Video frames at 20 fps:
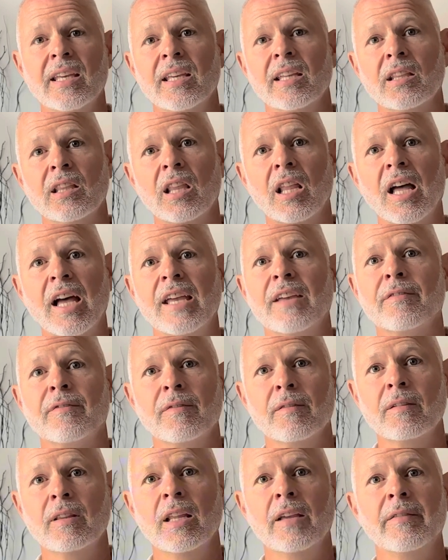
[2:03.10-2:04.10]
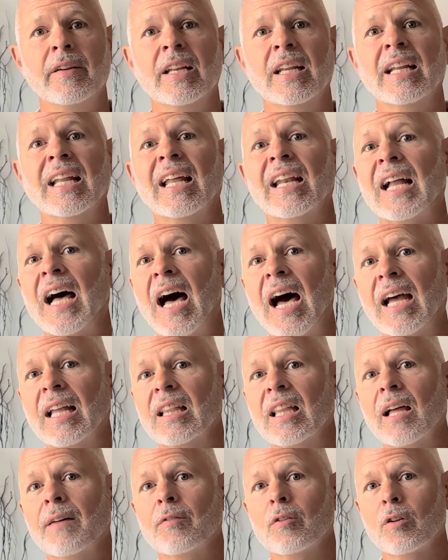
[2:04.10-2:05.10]
in life, living it at a high
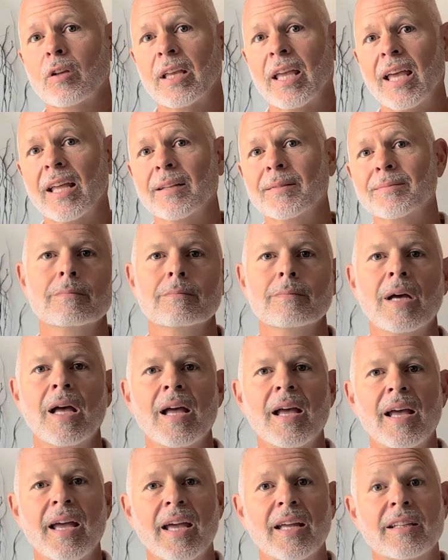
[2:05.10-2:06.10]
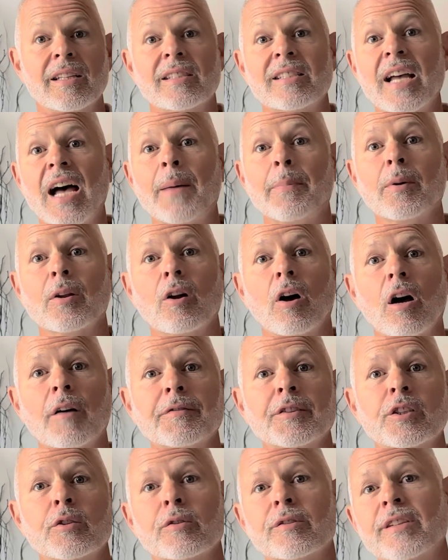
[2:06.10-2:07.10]
level again. And to top it off,
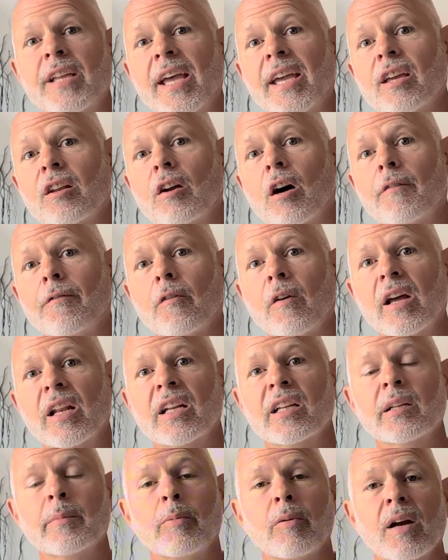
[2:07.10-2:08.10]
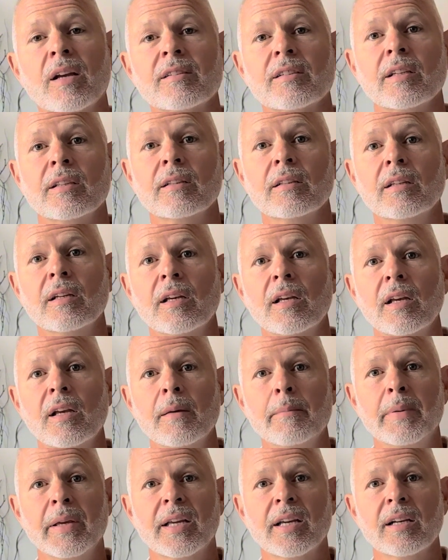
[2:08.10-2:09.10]
she was taken off her antidepressant
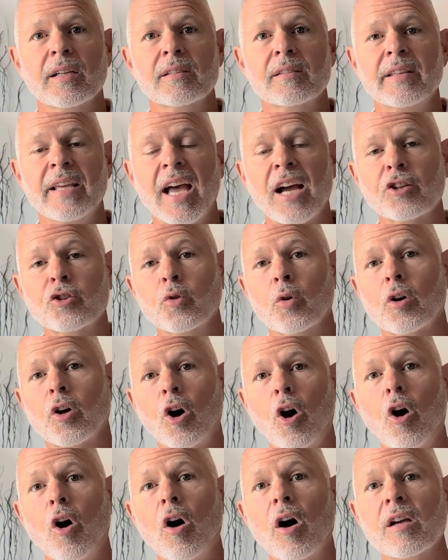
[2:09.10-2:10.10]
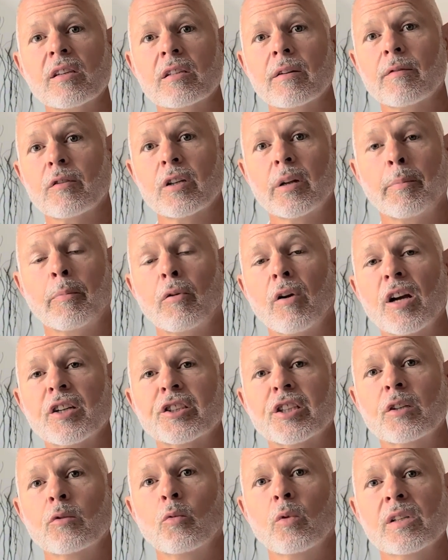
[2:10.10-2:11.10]
because the actual cause of her
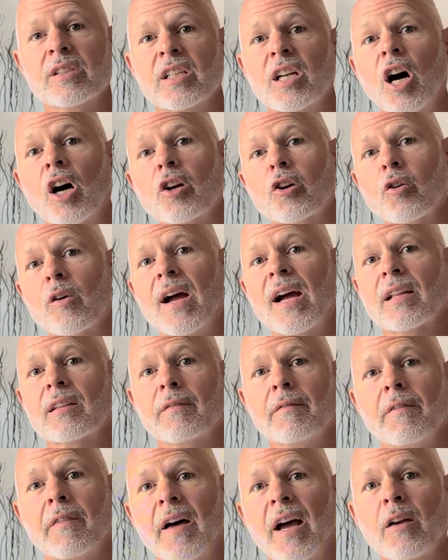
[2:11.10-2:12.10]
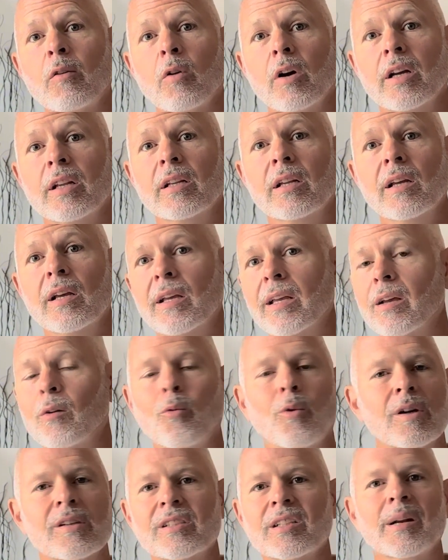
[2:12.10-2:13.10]
depression was an underactive thyroid. It
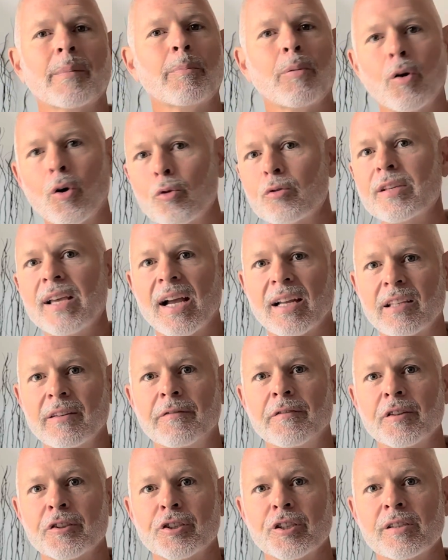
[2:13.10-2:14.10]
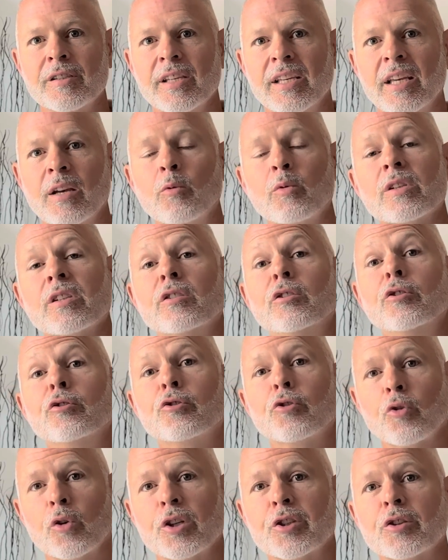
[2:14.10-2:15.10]
wasn't a Prozac deficiency, it was a
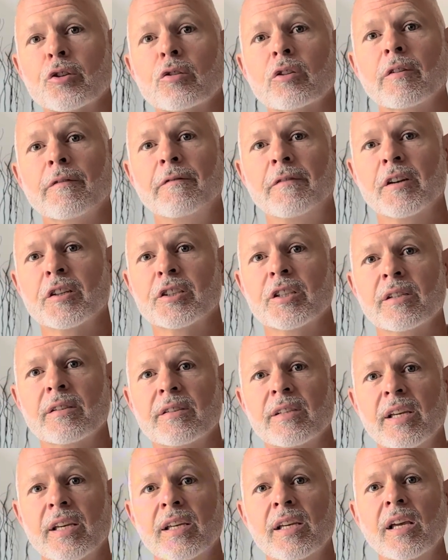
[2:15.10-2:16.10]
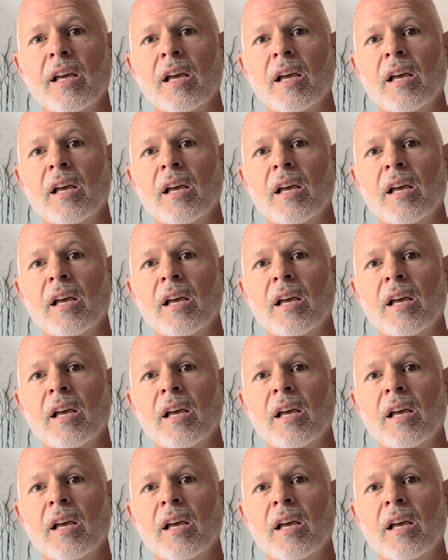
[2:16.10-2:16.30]
nutritional deficiency,